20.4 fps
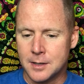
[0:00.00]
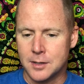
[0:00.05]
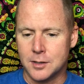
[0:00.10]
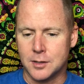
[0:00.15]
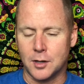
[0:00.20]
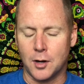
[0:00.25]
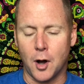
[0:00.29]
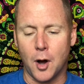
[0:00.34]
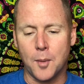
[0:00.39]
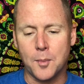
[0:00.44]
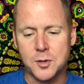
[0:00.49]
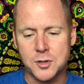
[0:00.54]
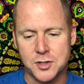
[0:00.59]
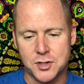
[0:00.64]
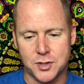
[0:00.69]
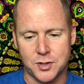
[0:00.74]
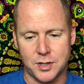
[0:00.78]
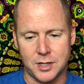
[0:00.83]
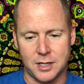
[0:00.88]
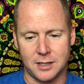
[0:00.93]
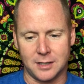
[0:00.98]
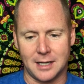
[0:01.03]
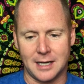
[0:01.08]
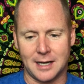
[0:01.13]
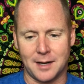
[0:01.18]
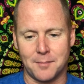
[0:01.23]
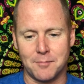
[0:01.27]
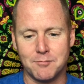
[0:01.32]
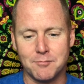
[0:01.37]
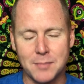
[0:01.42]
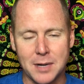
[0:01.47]
you can almost treat it like
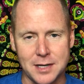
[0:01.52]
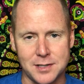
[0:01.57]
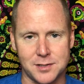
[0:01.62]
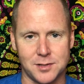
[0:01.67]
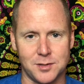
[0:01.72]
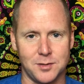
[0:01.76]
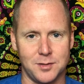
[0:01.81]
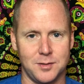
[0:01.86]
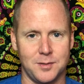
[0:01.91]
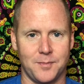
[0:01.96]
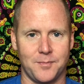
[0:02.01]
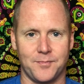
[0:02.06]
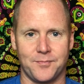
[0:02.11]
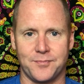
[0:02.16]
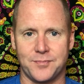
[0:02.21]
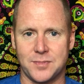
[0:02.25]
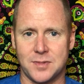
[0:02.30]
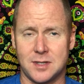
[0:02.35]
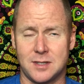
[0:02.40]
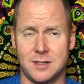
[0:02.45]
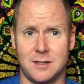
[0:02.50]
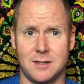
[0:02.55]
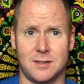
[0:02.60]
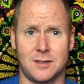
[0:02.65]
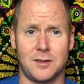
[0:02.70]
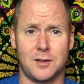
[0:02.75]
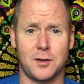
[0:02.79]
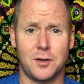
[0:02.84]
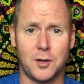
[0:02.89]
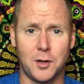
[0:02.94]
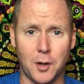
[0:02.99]
a muscle. Just
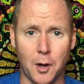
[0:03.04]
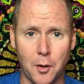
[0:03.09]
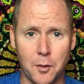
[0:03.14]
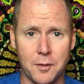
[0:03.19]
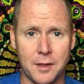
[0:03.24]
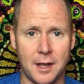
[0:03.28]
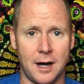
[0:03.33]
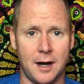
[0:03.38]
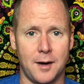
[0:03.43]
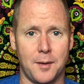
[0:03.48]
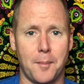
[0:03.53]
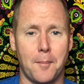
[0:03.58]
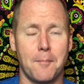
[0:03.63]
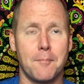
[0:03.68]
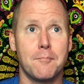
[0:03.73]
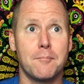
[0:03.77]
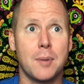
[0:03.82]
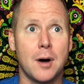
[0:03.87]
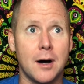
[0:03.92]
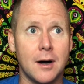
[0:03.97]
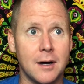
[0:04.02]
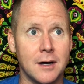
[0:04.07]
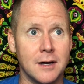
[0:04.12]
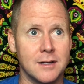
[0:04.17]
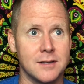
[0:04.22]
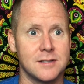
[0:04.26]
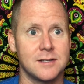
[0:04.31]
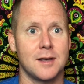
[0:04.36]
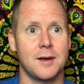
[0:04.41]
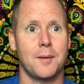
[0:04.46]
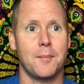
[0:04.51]
go there,
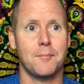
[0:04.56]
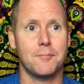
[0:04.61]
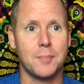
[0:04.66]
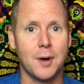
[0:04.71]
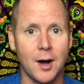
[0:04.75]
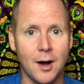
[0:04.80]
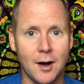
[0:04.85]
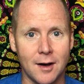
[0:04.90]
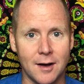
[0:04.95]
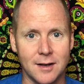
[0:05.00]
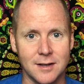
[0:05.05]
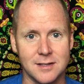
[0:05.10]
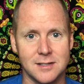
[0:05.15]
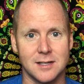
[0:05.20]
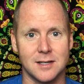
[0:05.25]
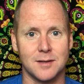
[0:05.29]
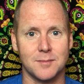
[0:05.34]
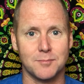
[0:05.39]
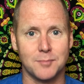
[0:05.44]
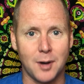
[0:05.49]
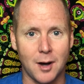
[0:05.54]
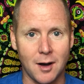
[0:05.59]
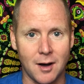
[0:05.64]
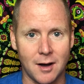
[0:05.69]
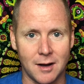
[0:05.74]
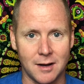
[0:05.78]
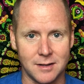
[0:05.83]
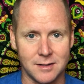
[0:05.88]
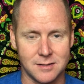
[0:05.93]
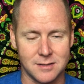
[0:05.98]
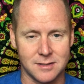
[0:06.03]
pause, pause,
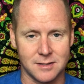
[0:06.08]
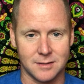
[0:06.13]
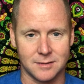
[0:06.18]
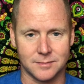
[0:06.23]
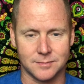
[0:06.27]
pause.